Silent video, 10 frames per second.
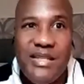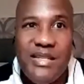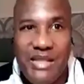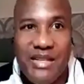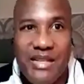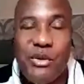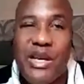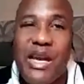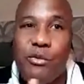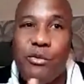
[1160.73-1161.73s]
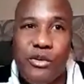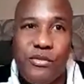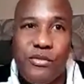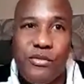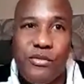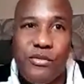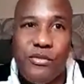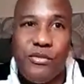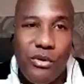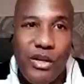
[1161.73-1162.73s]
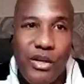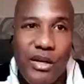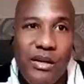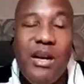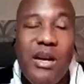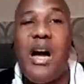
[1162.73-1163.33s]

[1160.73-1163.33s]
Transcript: yes, you can work for a US employer